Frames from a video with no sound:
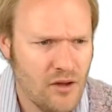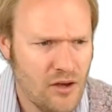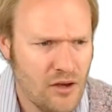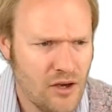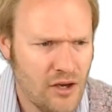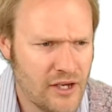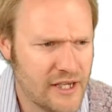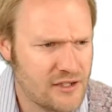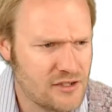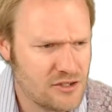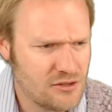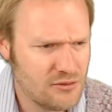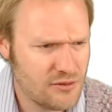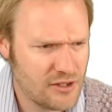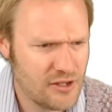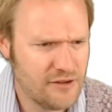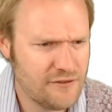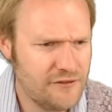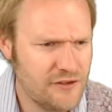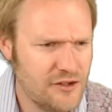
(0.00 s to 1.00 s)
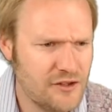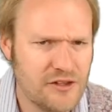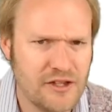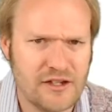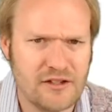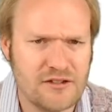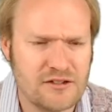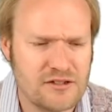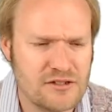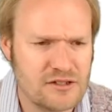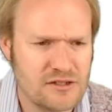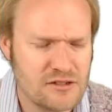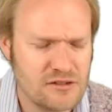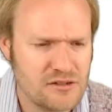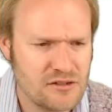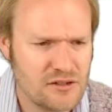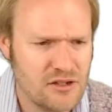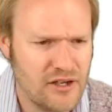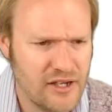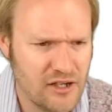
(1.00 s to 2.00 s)
Okay, so we got a few things
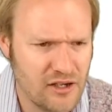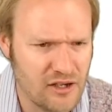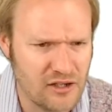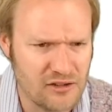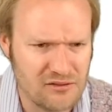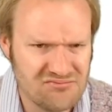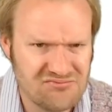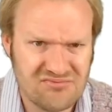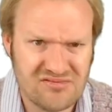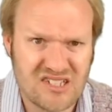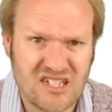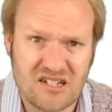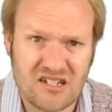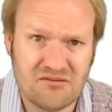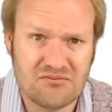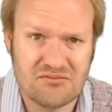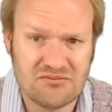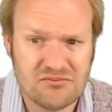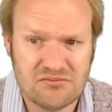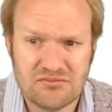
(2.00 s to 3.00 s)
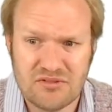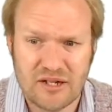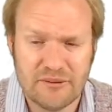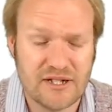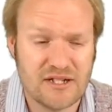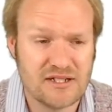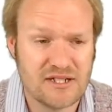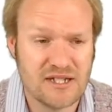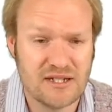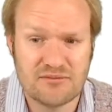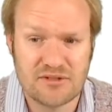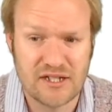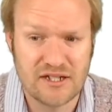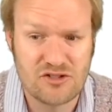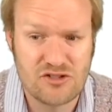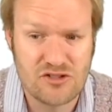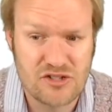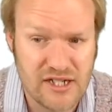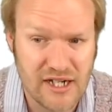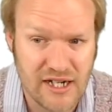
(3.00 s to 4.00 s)
going on. So, seems
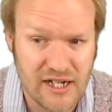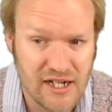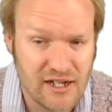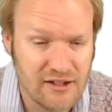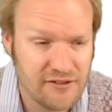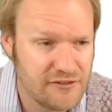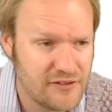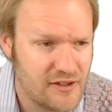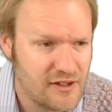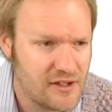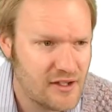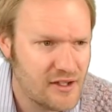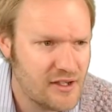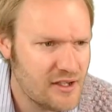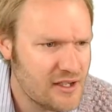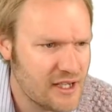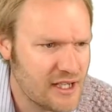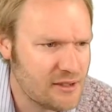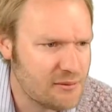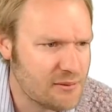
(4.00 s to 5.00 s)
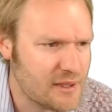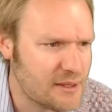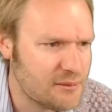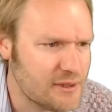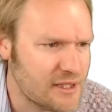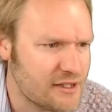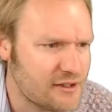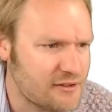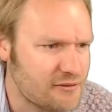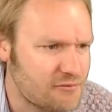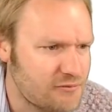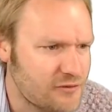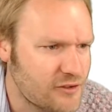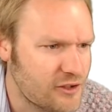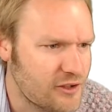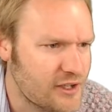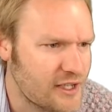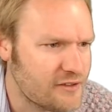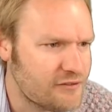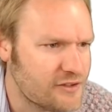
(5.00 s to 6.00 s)
interesting enough. And maybe for
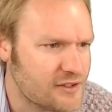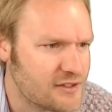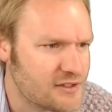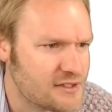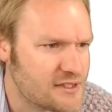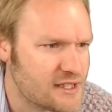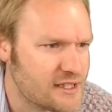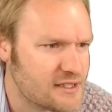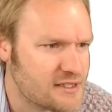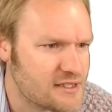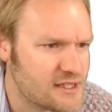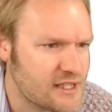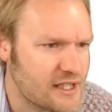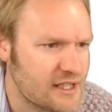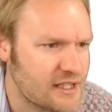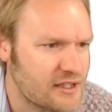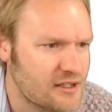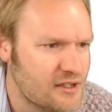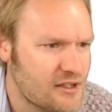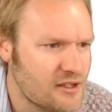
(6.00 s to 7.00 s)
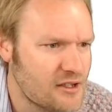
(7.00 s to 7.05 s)
reference, let's say,